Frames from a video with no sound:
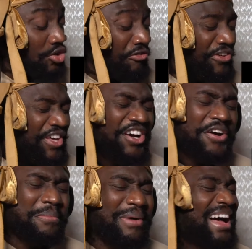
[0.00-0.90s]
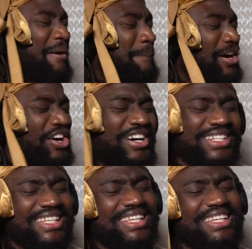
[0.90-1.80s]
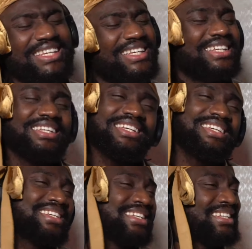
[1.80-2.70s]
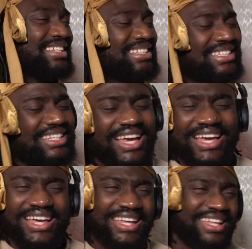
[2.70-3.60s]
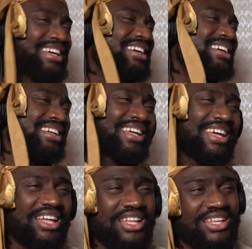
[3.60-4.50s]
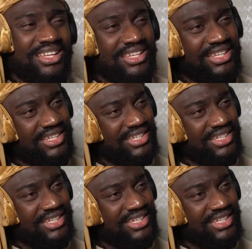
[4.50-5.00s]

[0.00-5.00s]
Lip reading: you feel hold my body. Yeah.